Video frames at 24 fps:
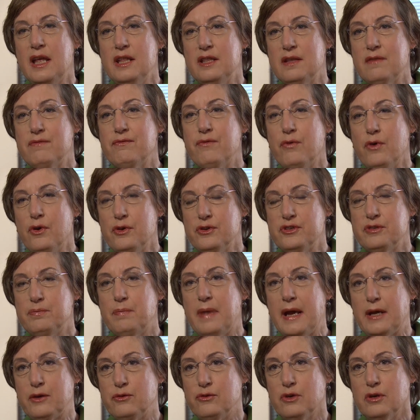the full
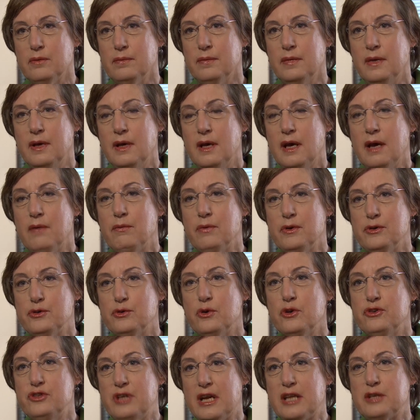spectrum of
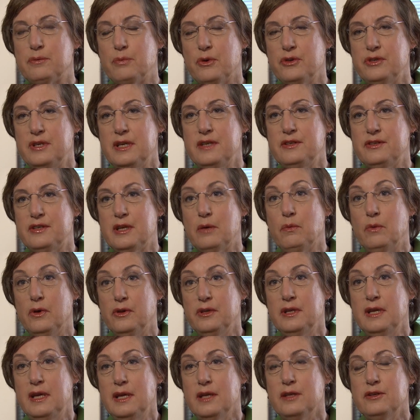research expertise that we'll
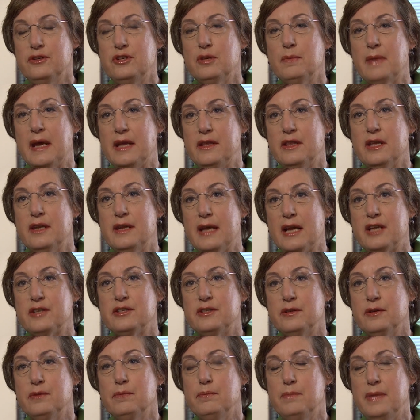need to make the
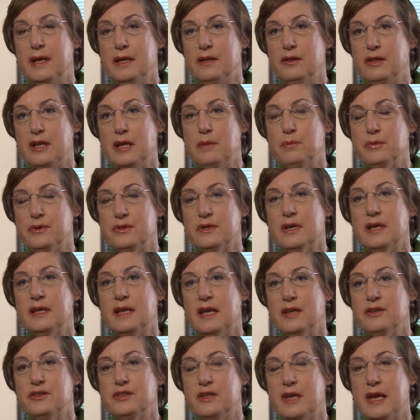next big leaps
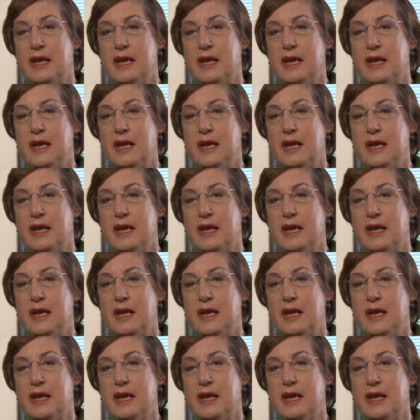against